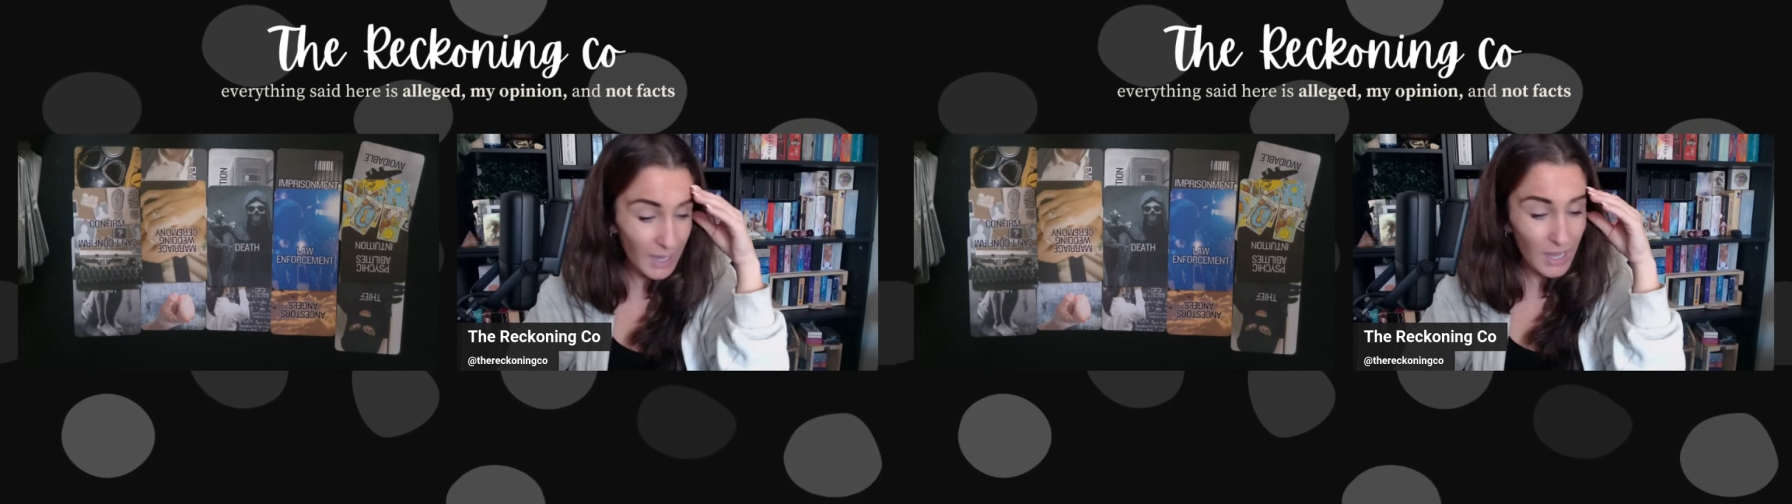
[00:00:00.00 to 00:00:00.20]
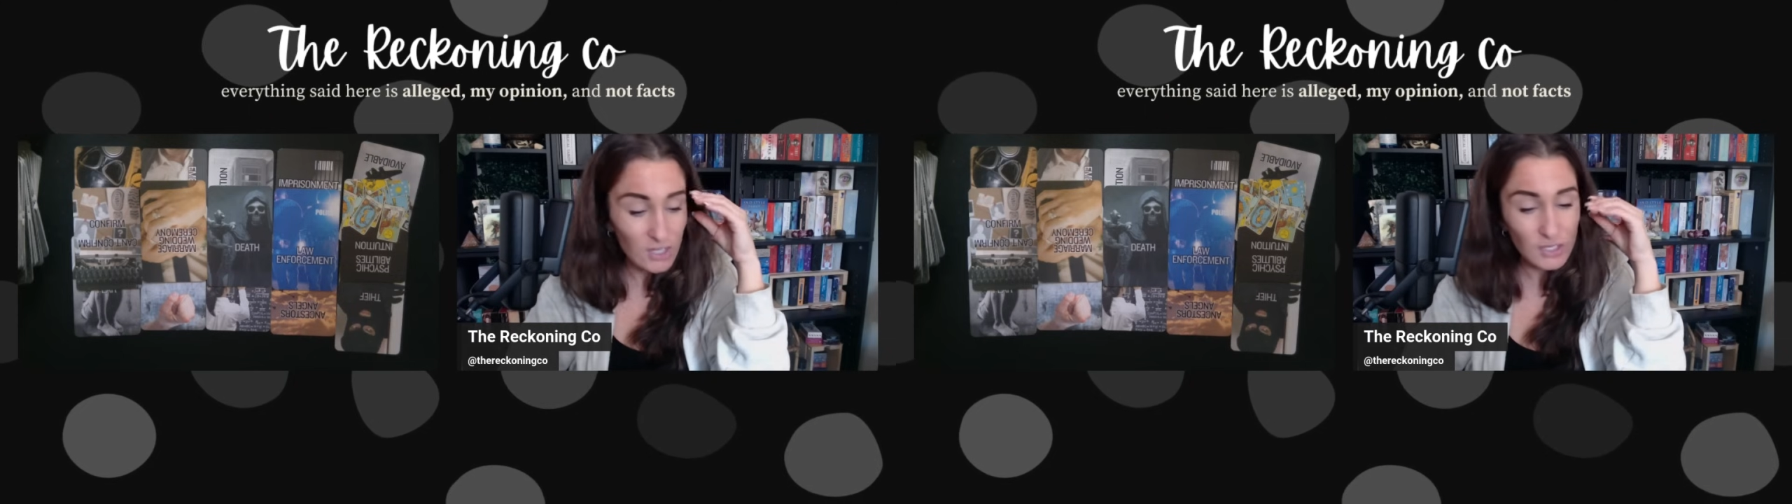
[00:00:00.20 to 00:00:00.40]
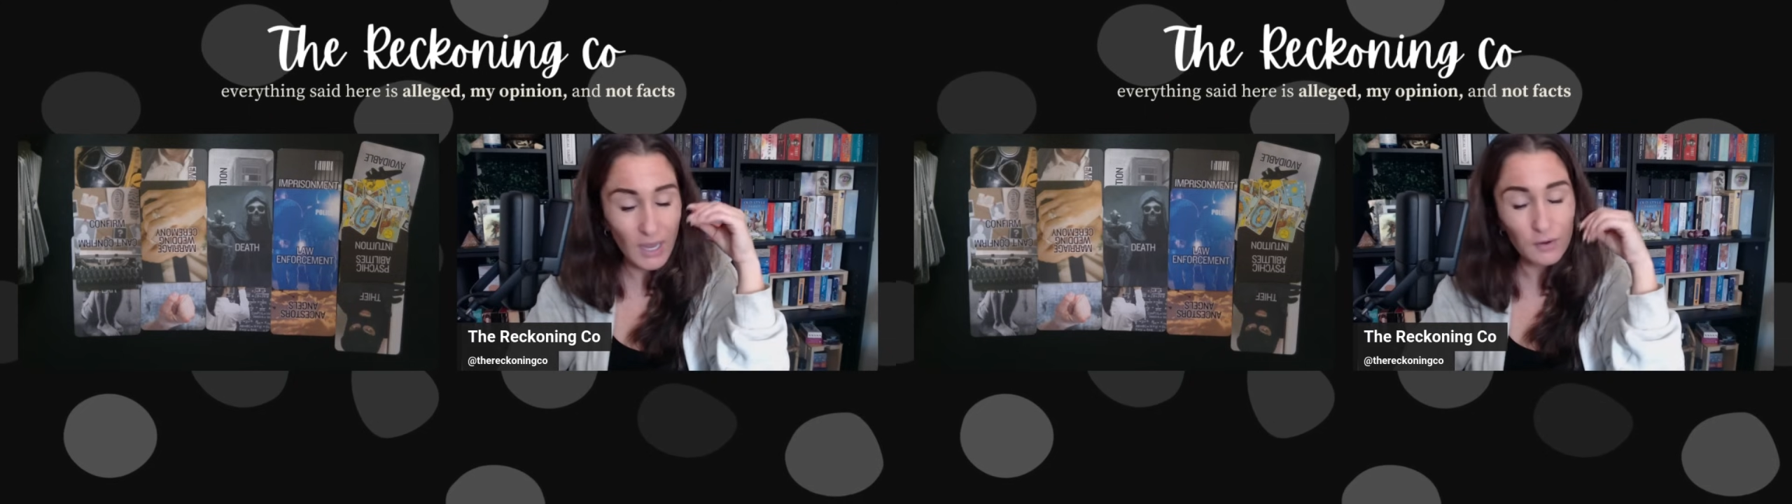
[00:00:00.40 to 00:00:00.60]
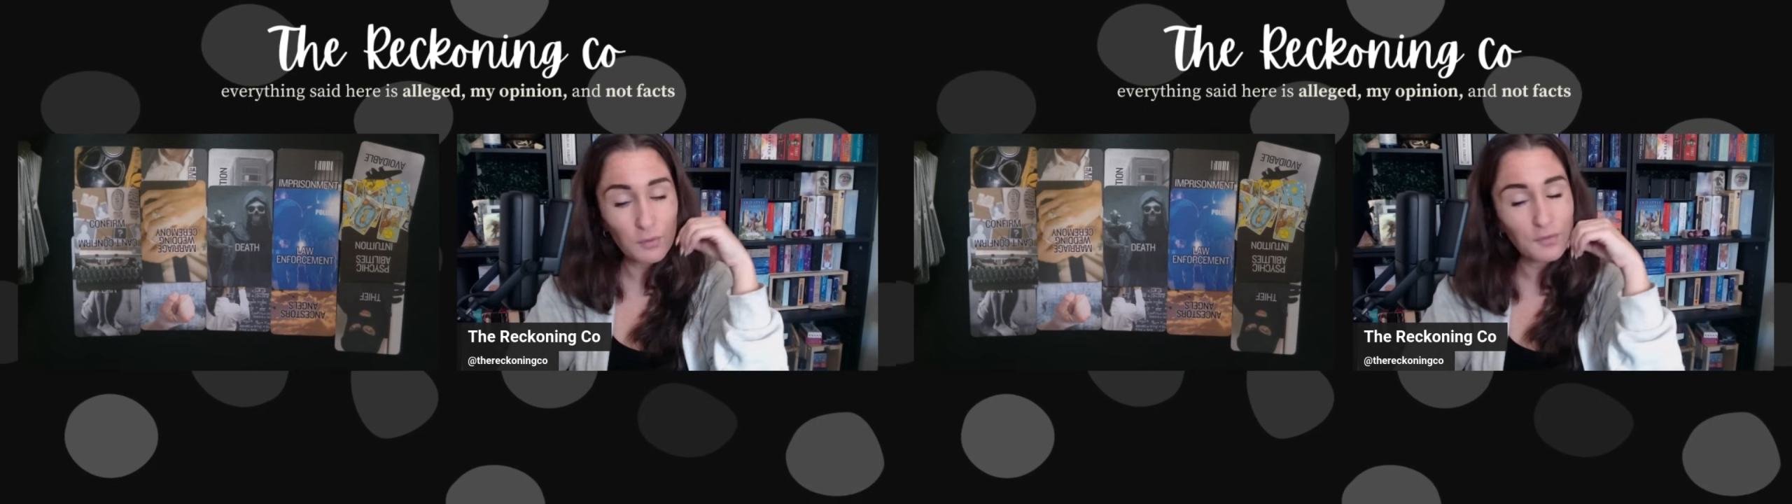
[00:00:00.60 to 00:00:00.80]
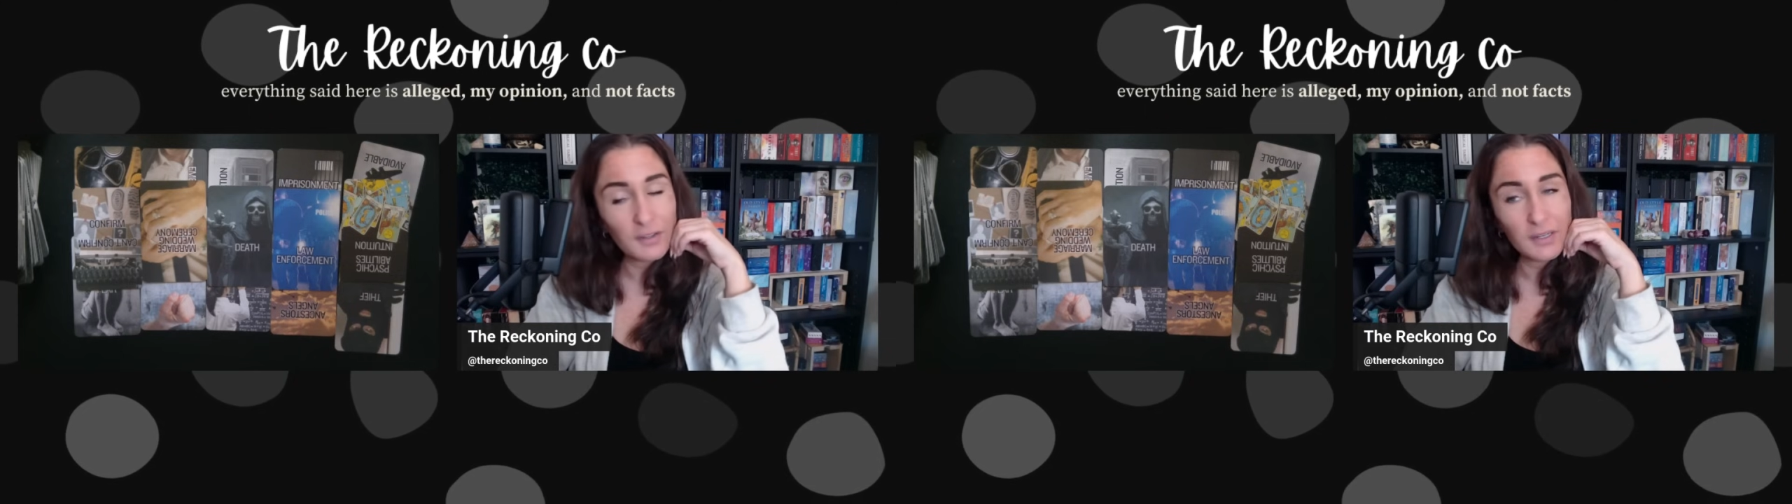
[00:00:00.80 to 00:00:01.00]
So I
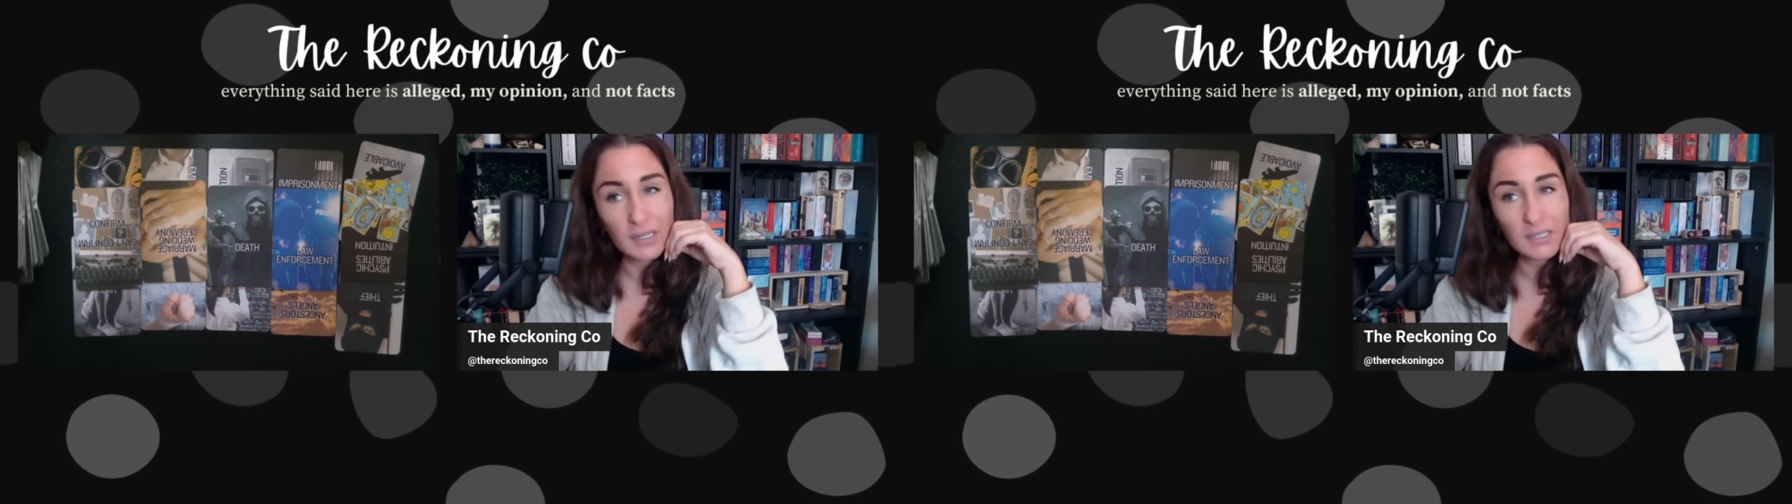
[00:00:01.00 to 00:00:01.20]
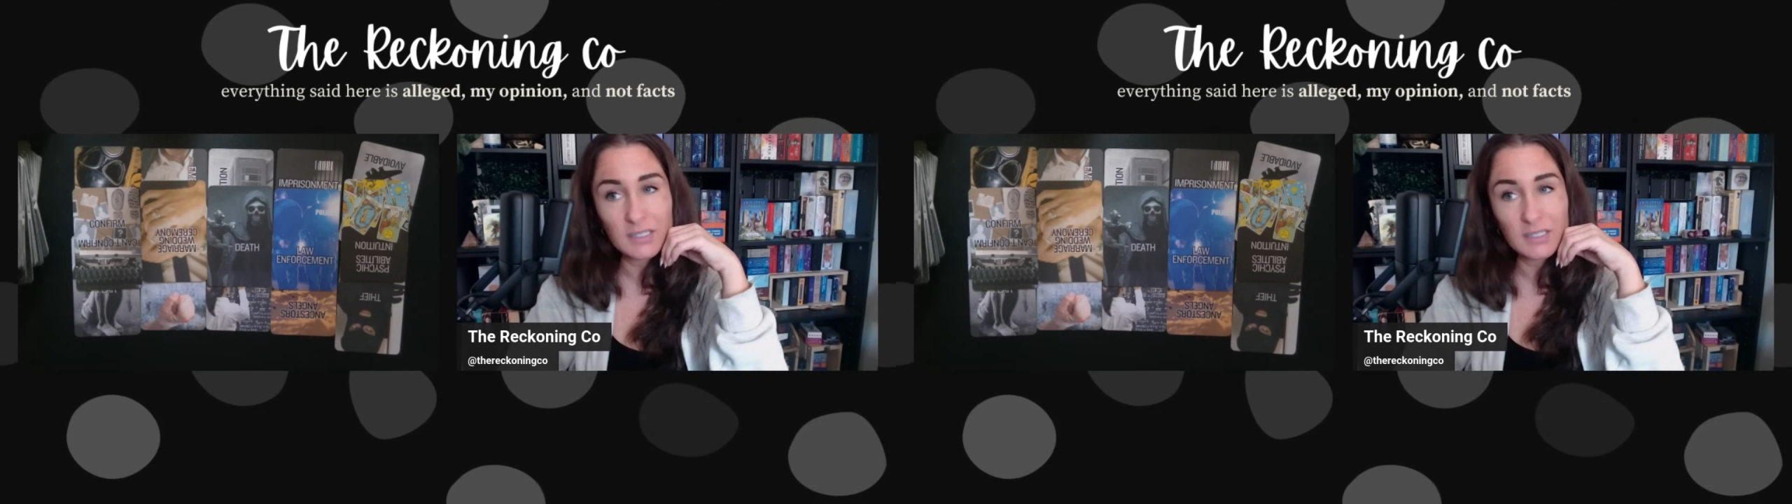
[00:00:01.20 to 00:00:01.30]
don't feel like it's